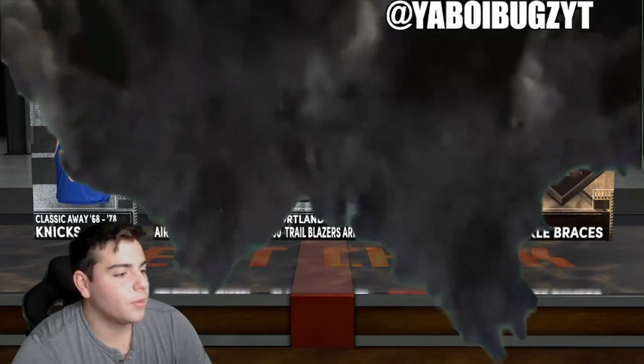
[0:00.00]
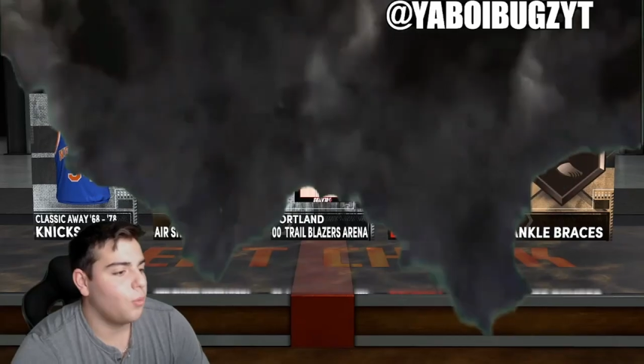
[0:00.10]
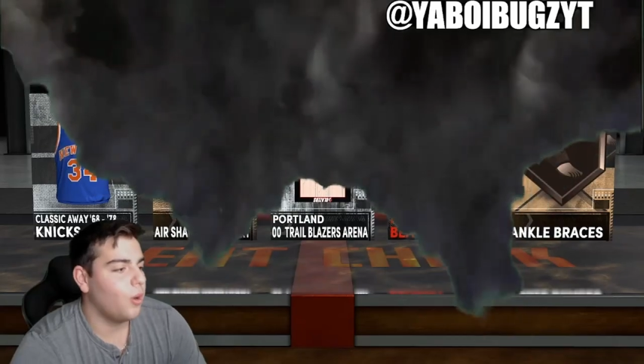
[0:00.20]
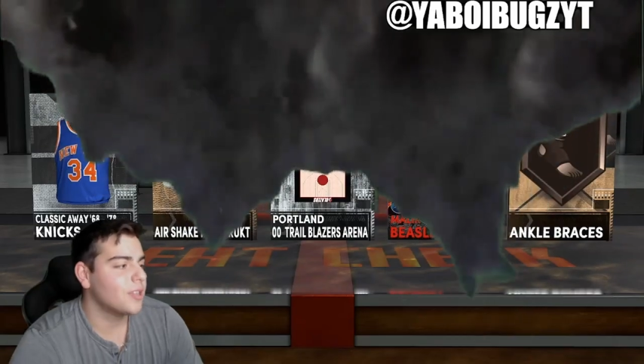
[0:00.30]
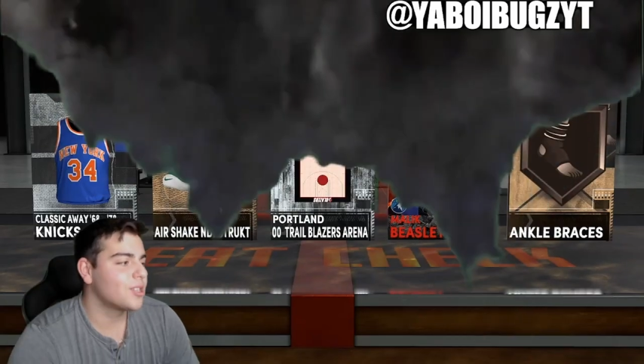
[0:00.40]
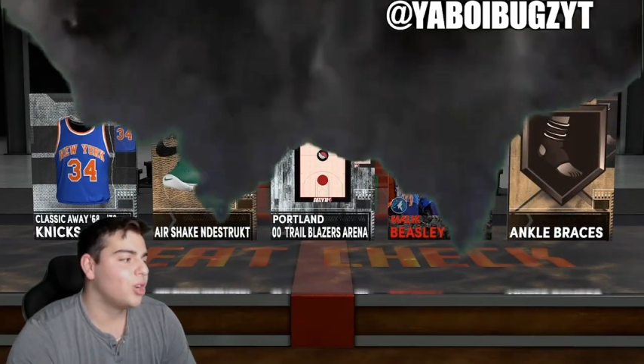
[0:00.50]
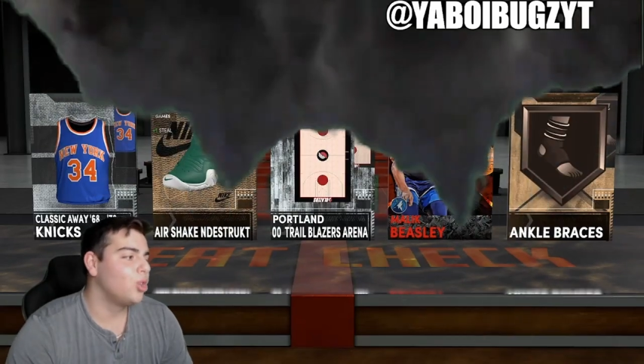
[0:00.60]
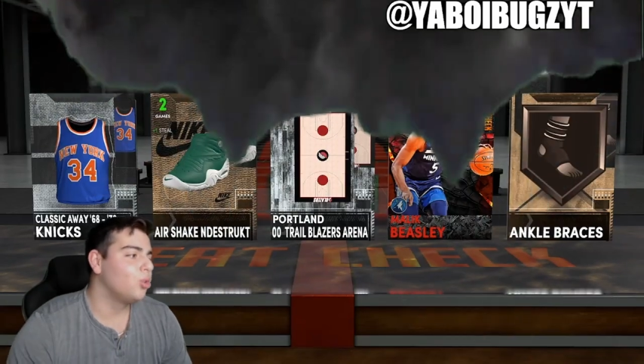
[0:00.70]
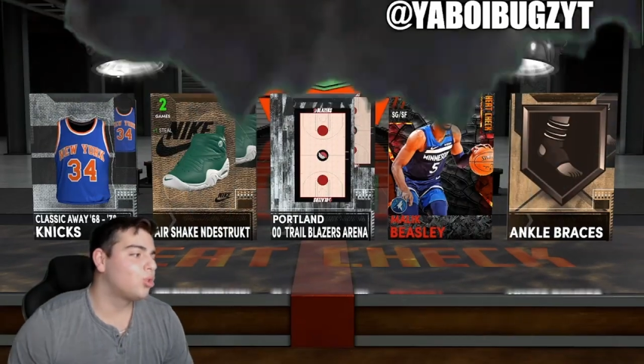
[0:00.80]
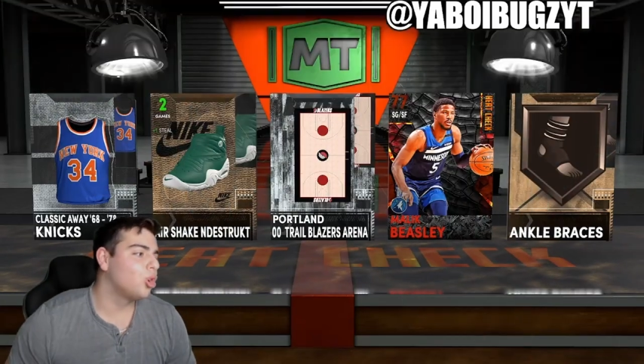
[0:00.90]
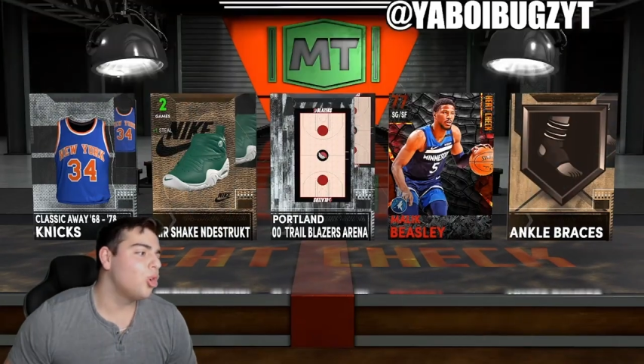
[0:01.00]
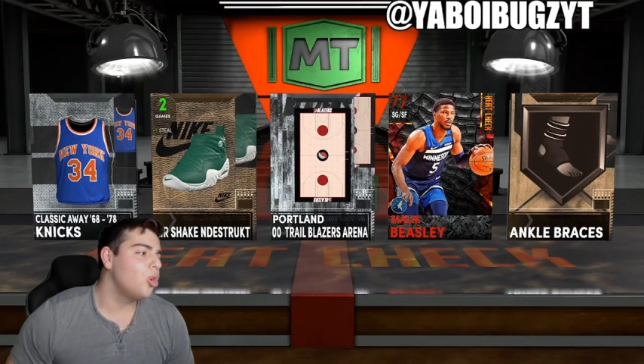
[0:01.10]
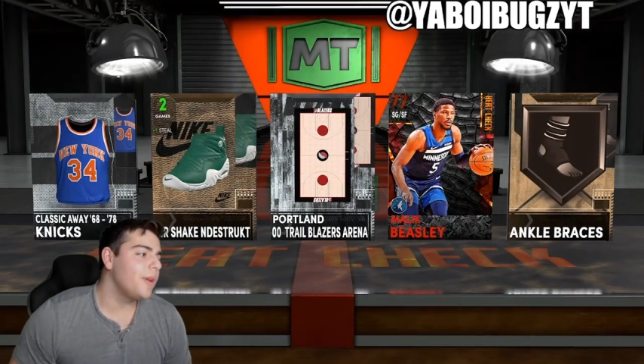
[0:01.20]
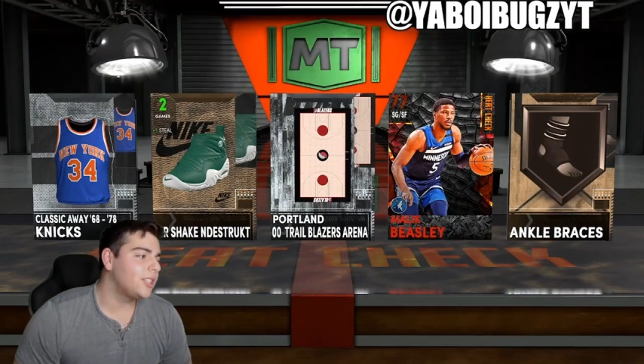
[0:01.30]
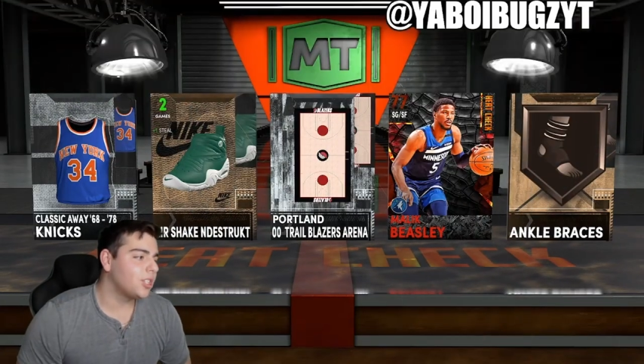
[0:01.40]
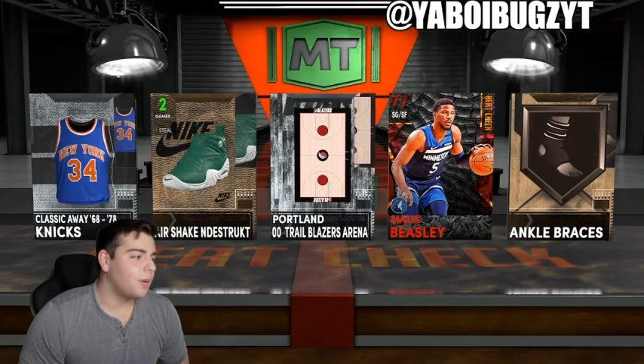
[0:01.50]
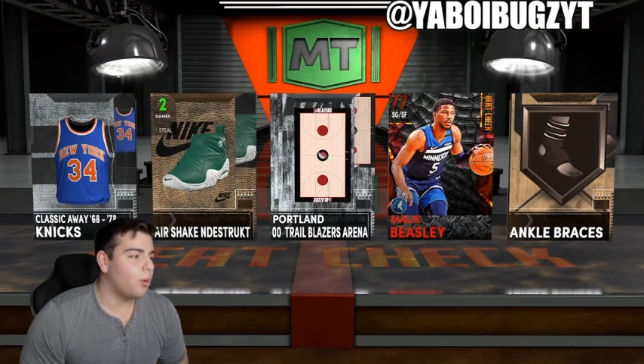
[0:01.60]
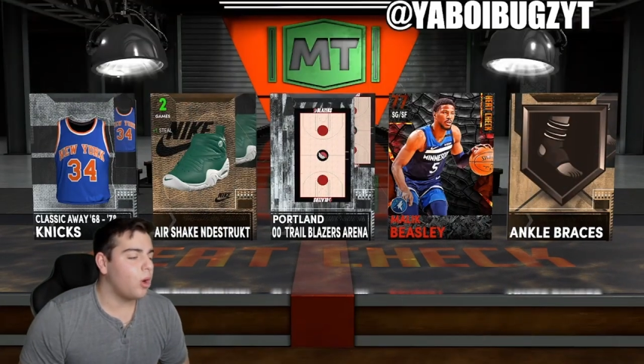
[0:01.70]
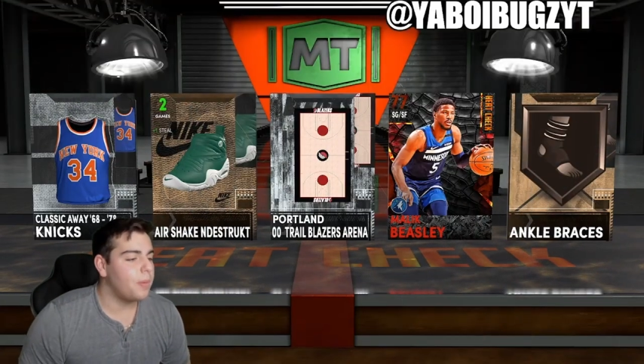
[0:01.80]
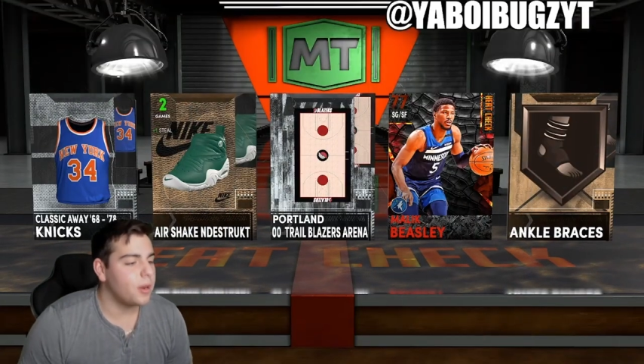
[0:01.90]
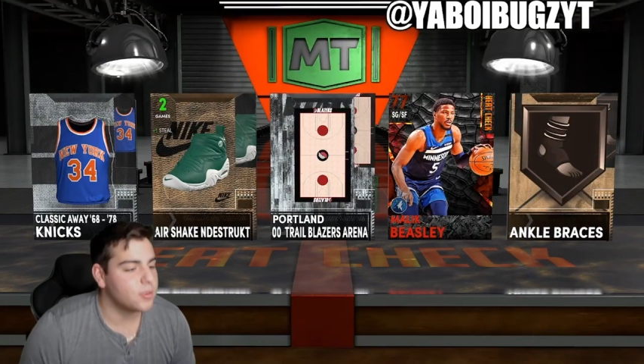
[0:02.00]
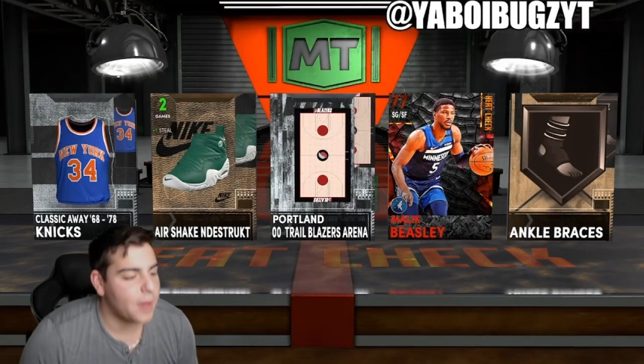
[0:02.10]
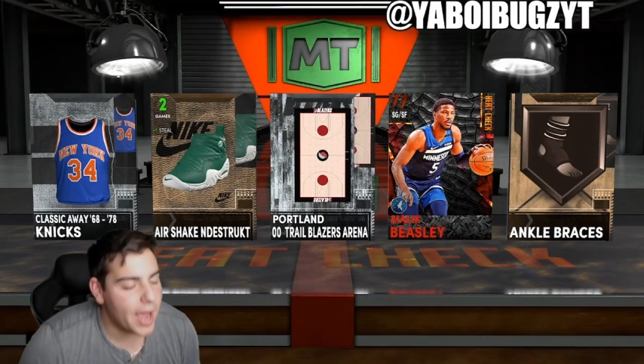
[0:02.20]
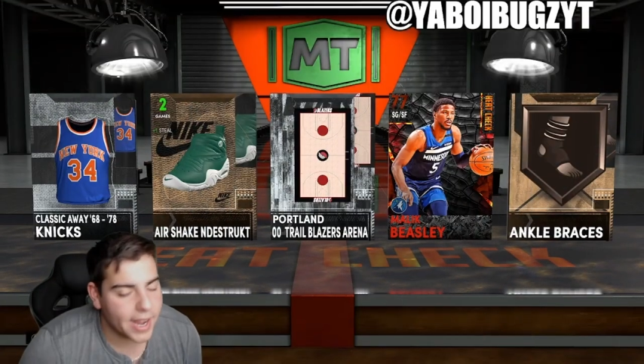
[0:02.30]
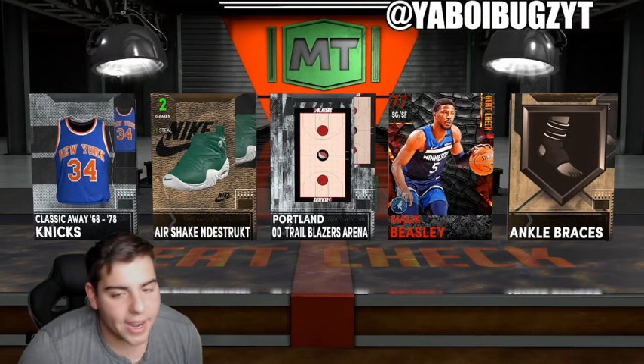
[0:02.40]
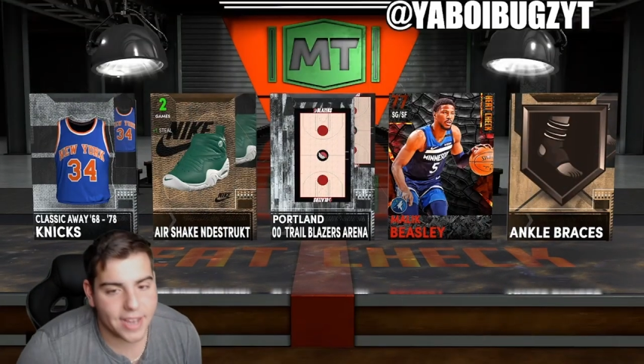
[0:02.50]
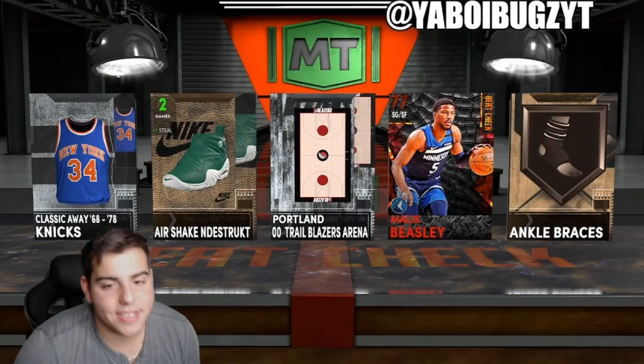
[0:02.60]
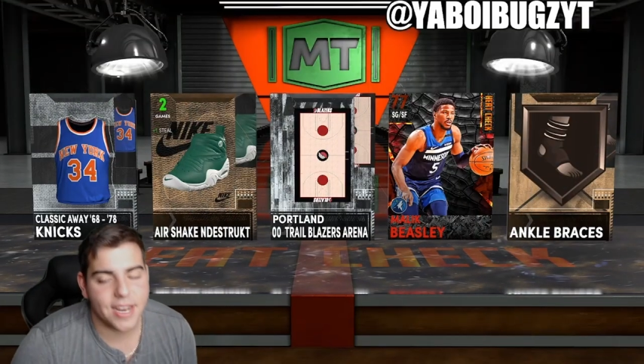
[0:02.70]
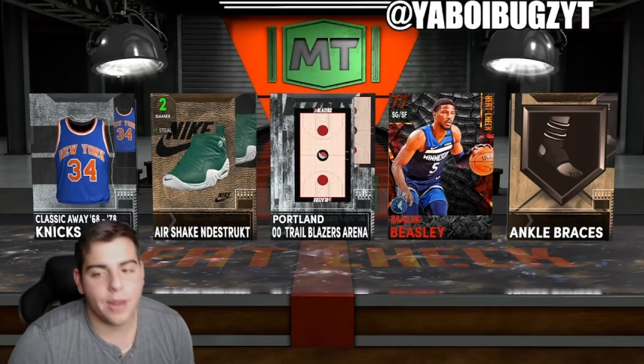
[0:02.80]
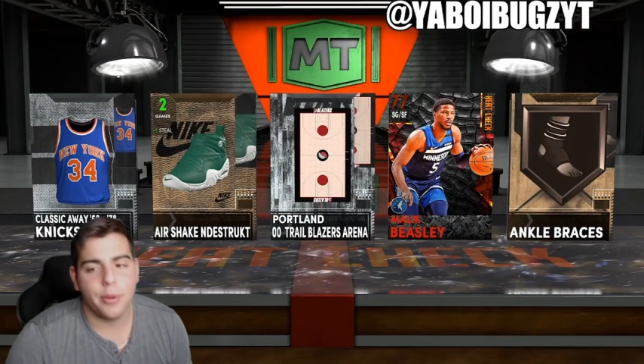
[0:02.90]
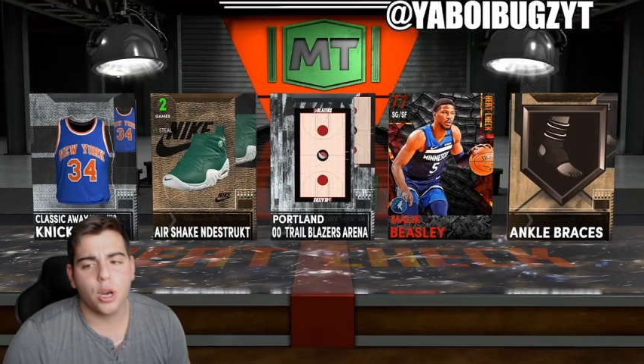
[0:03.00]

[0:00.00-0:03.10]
What's good YouTube? It's your boy Bugz back and guys today we